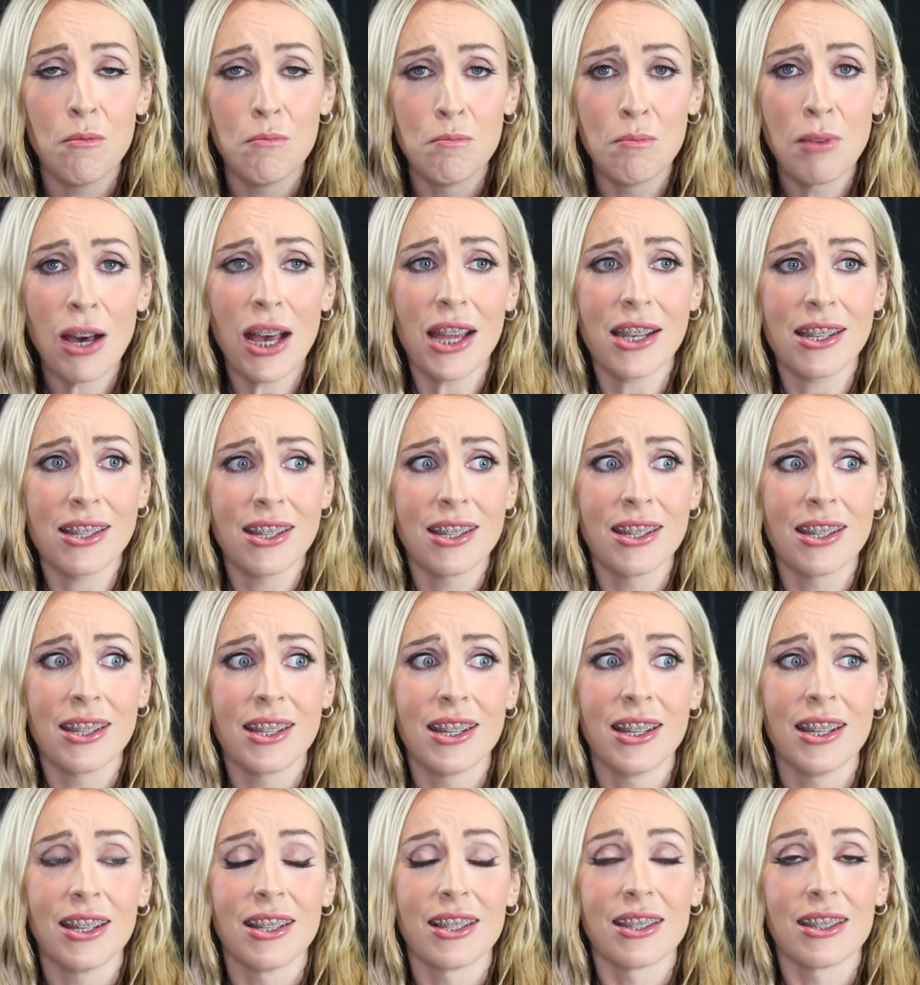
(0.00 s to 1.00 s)
But
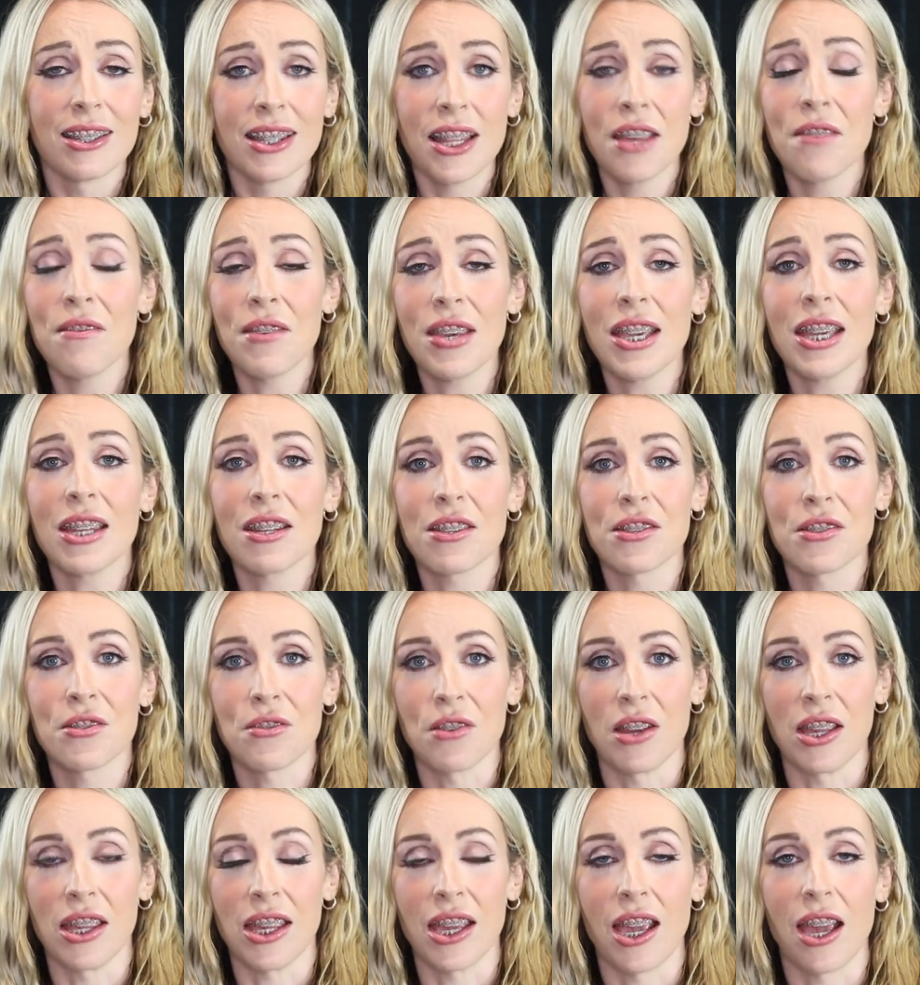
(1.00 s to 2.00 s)
living in
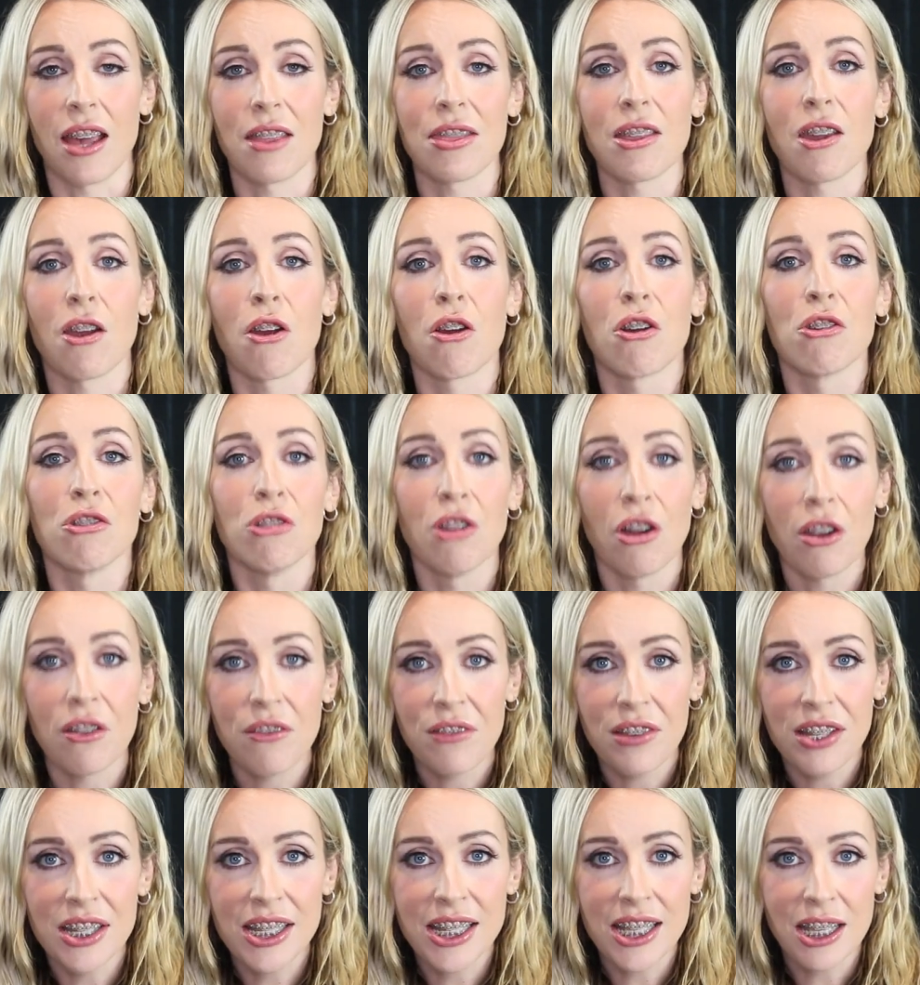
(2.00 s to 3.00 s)
Australia, there are a lot
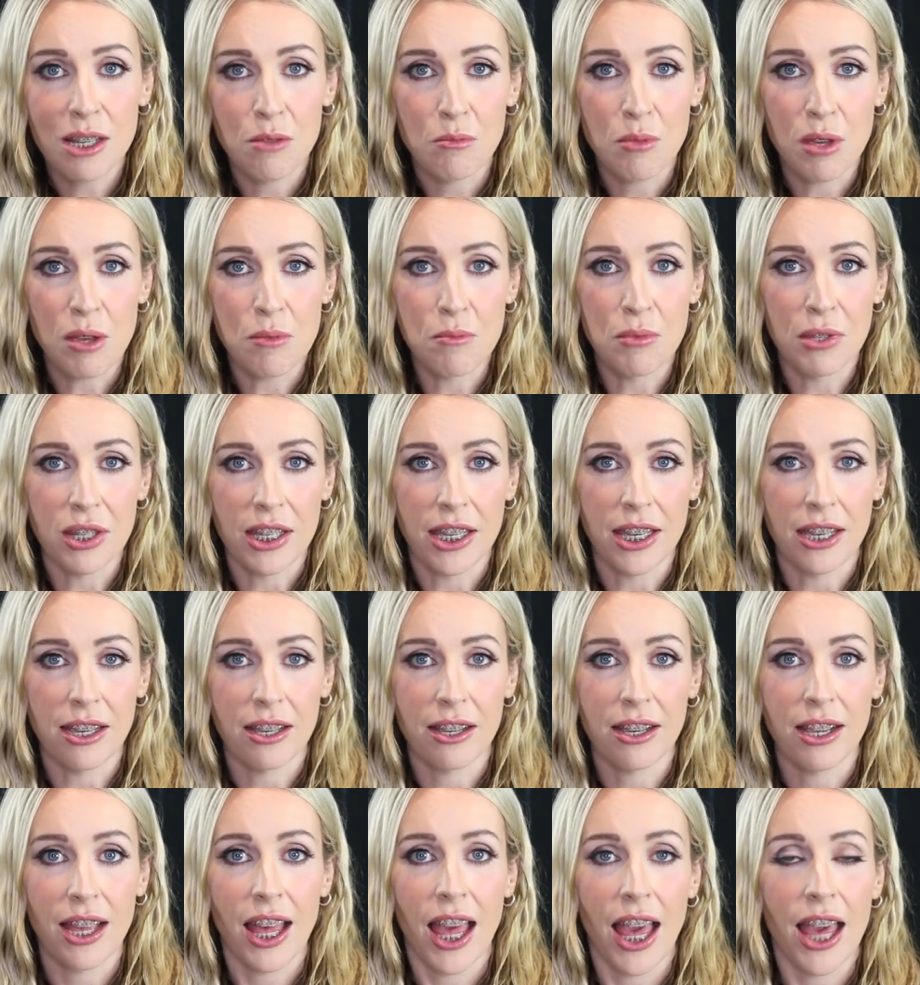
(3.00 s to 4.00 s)
of Indian people
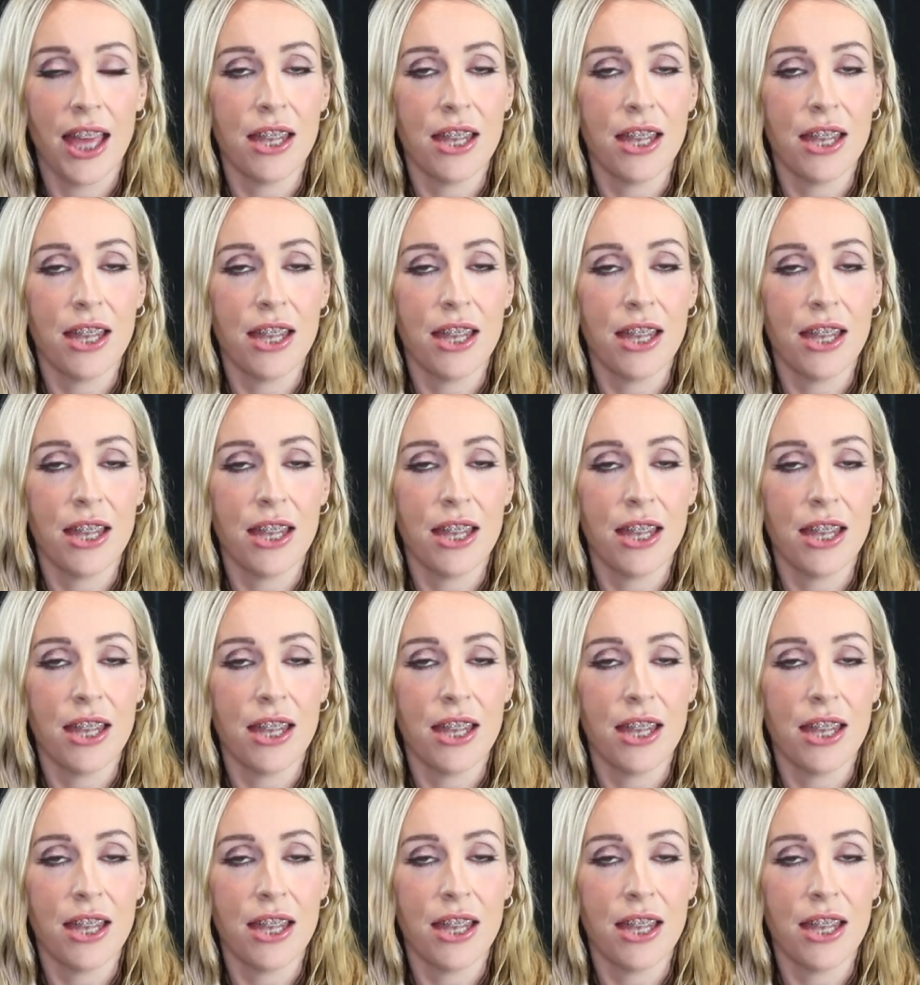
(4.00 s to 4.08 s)
here,